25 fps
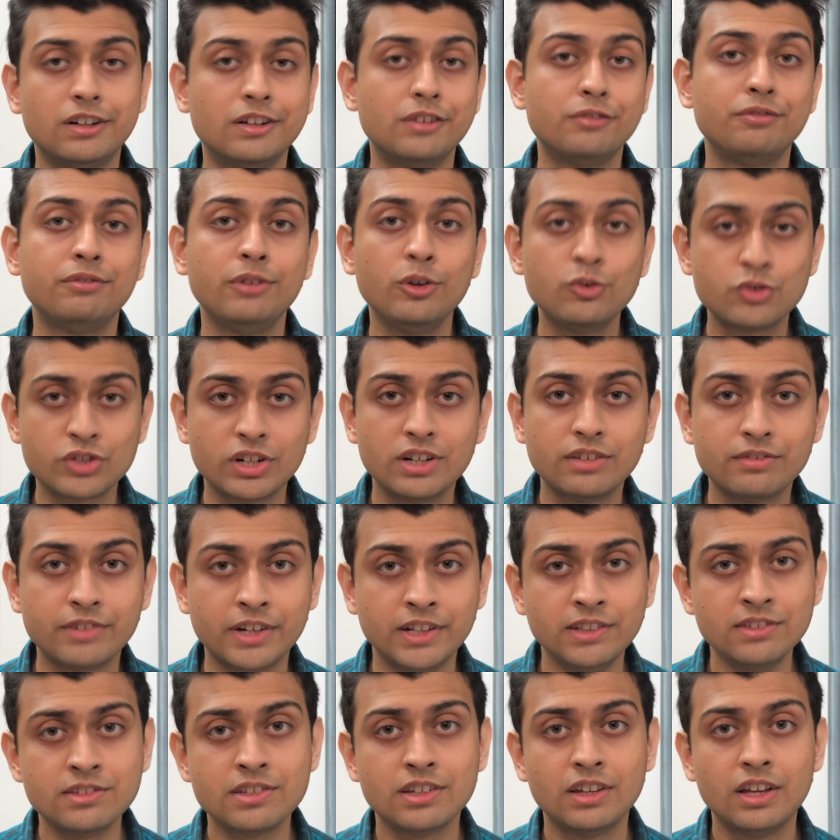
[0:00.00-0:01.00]
future
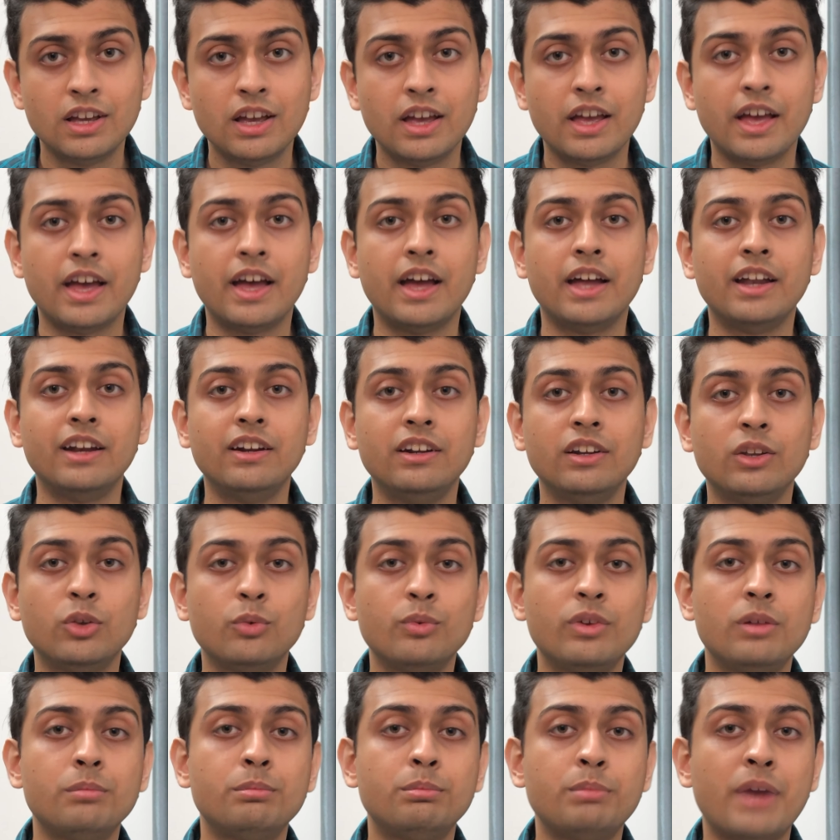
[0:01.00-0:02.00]
events and you
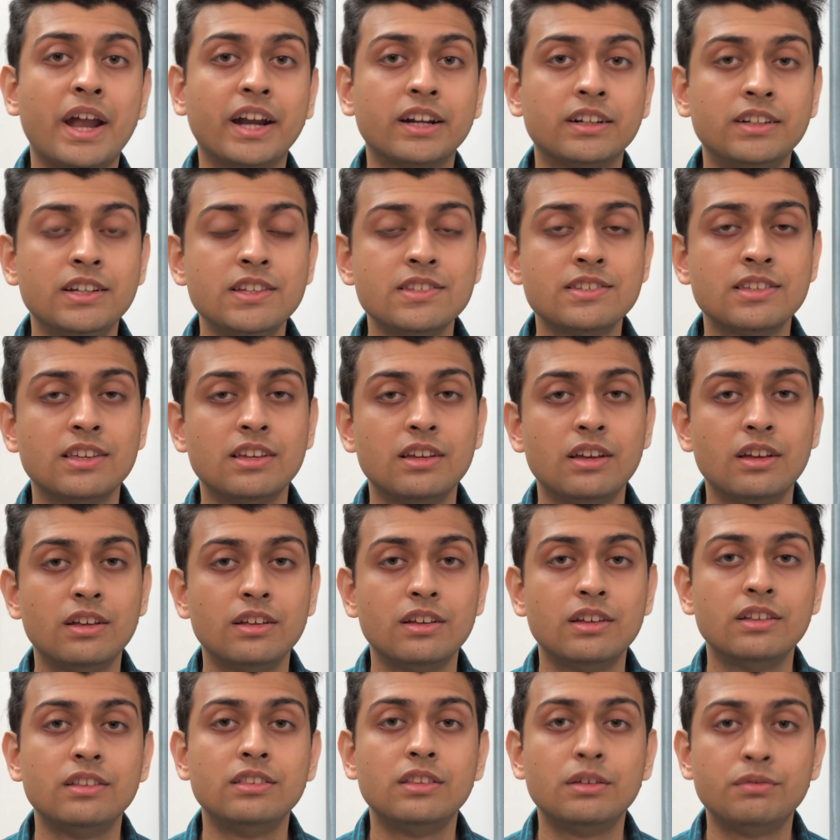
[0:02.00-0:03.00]
will practice
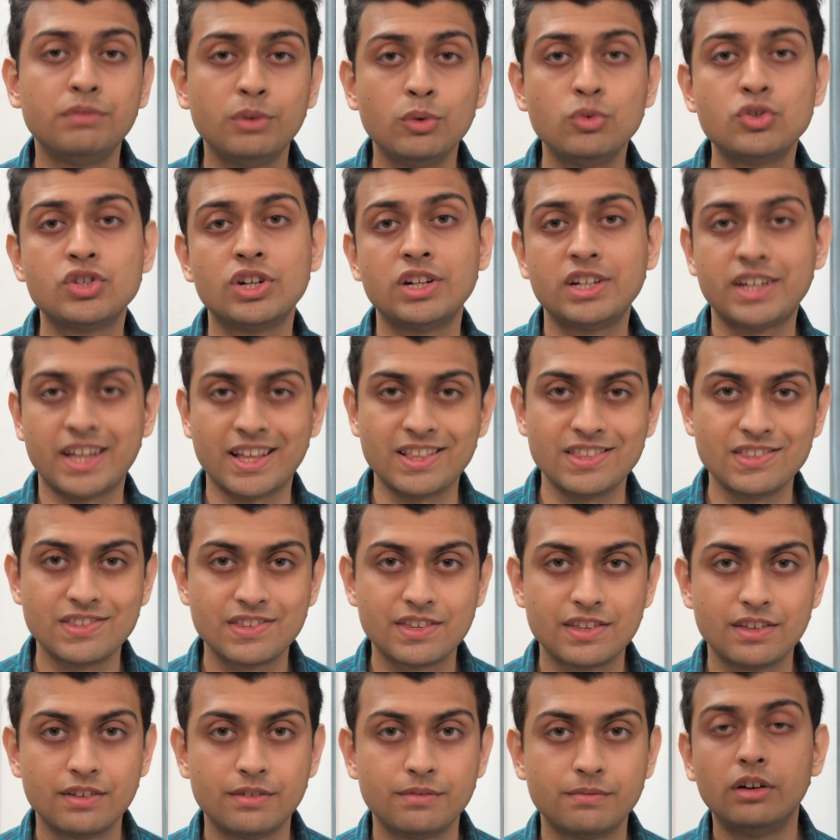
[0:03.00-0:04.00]
the future
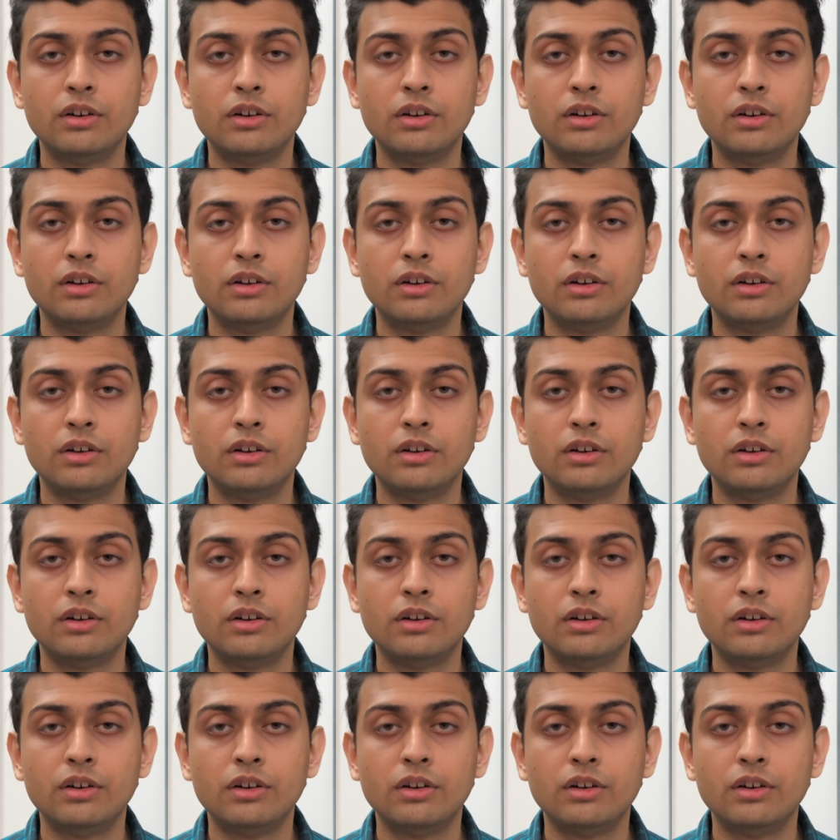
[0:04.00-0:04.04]
tense.